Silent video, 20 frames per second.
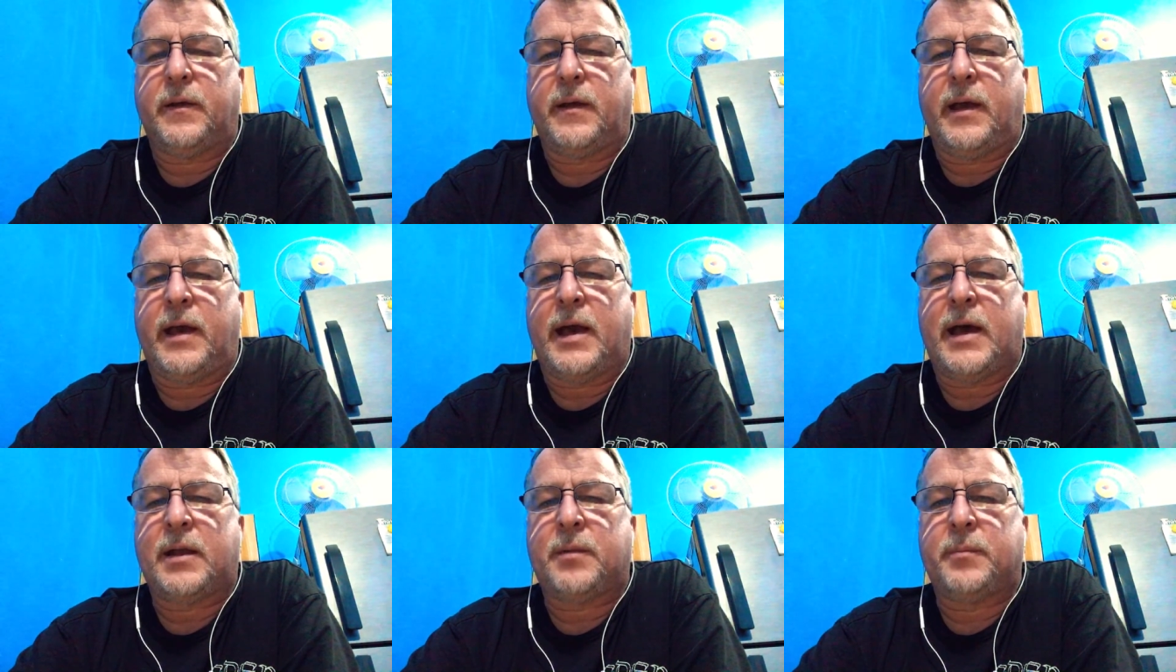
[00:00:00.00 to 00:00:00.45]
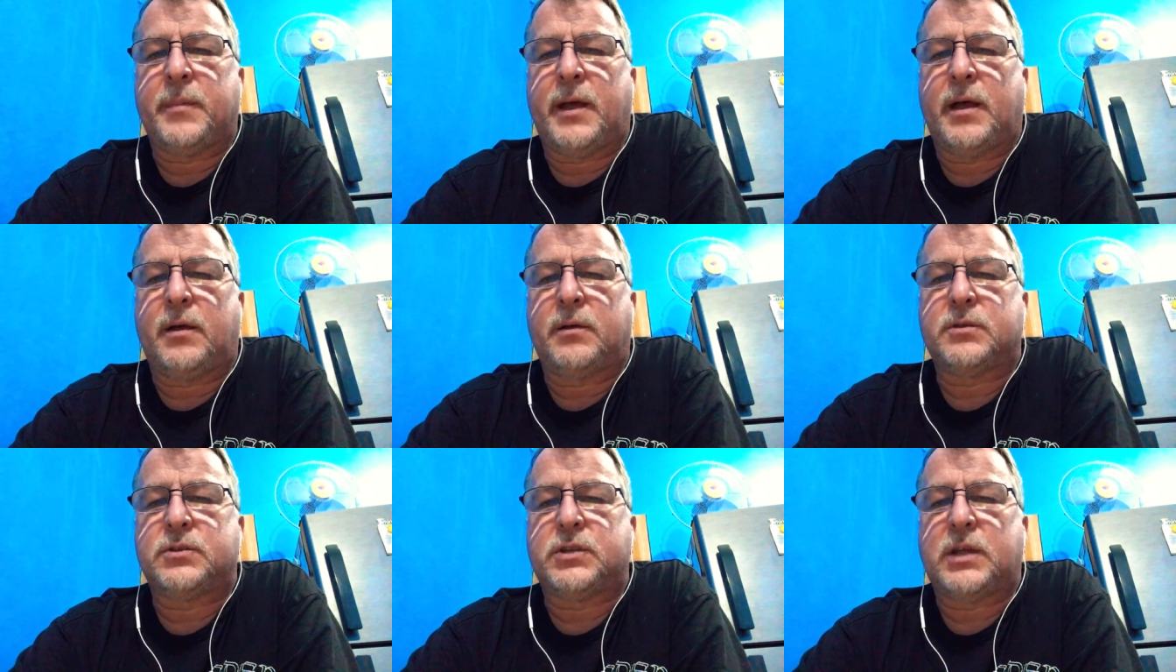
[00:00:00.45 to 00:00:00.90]
Adam
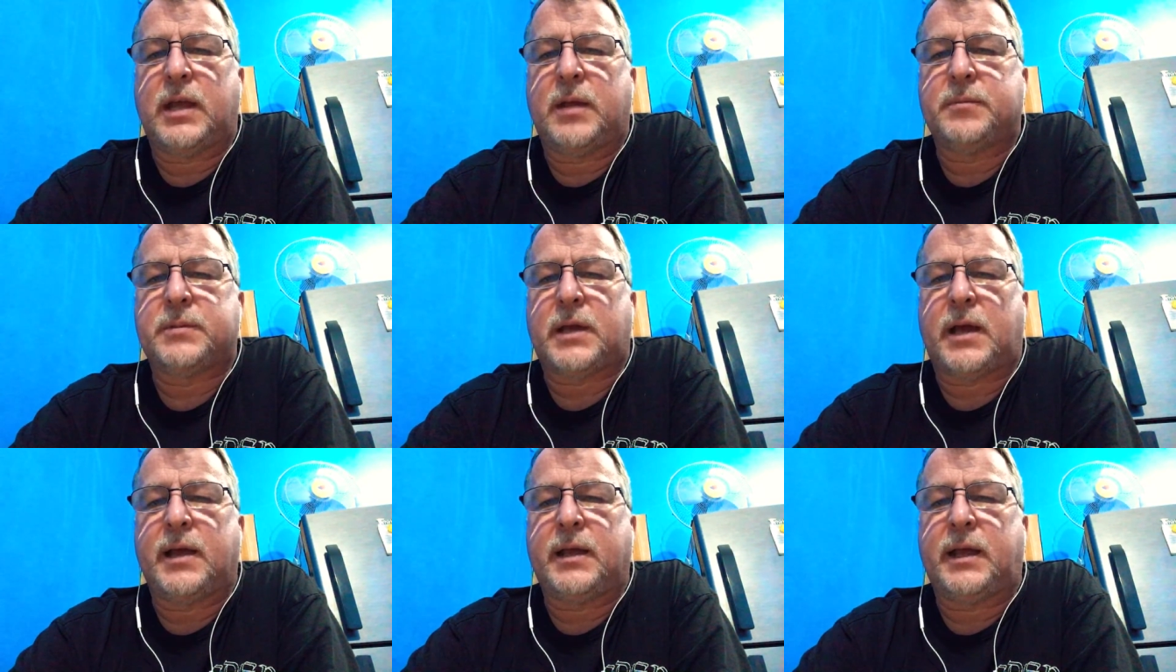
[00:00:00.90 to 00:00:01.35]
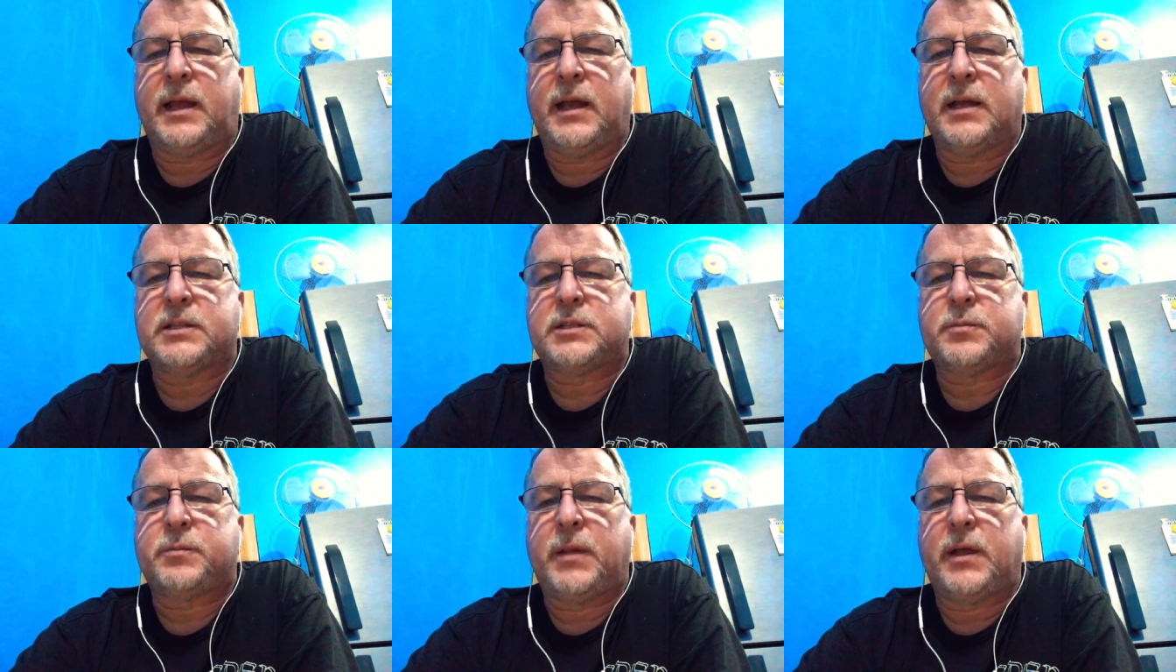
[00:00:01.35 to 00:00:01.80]
L. James, I
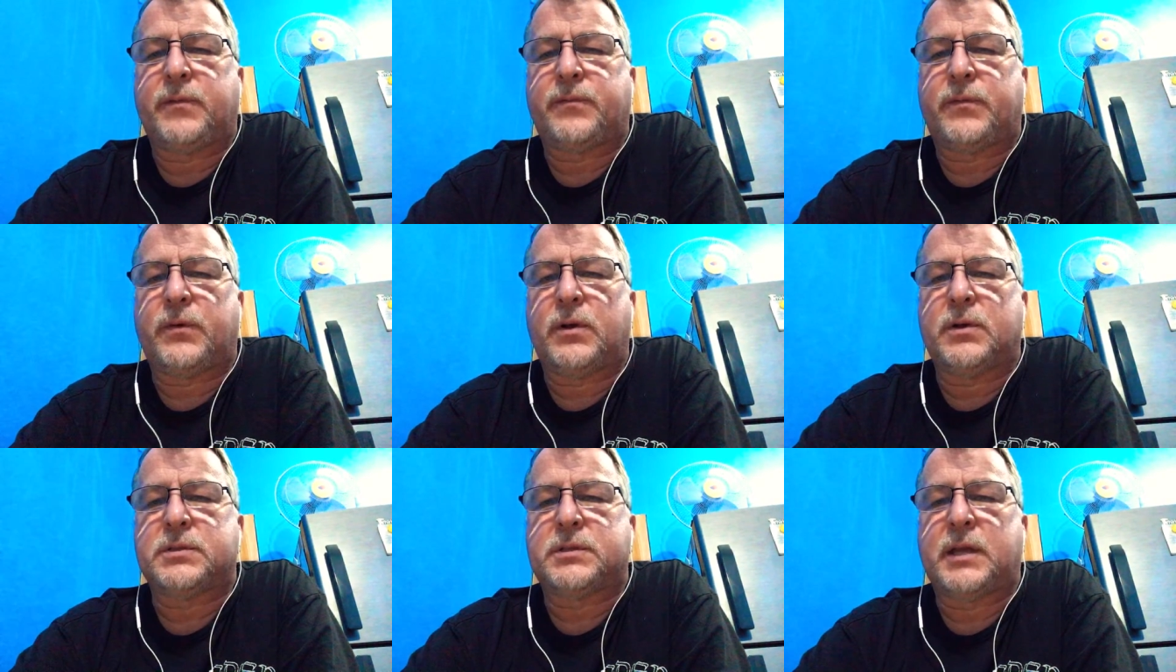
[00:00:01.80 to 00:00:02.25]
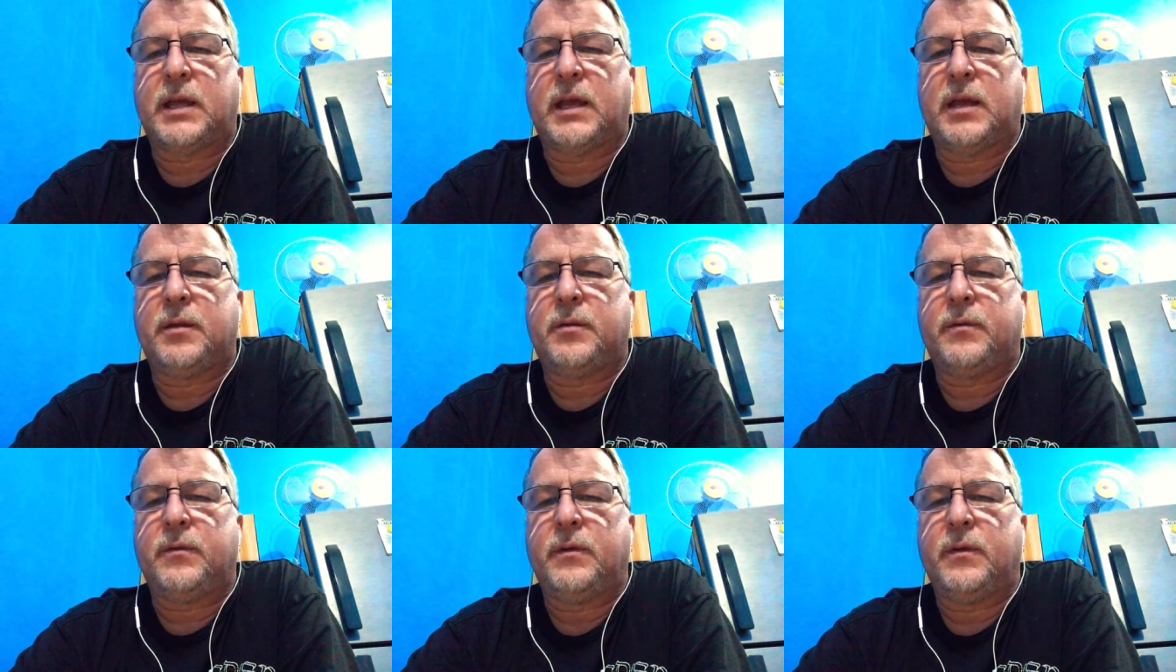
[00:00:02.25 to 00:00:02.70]
can't speak
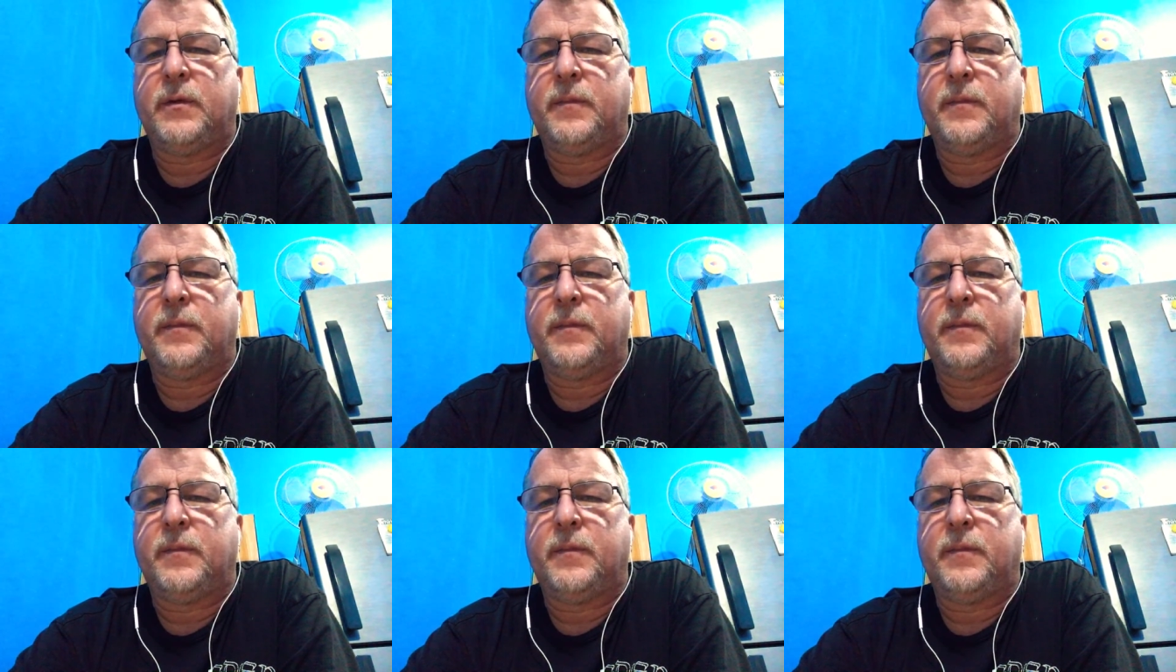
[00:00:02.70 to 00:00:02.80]
firsthand,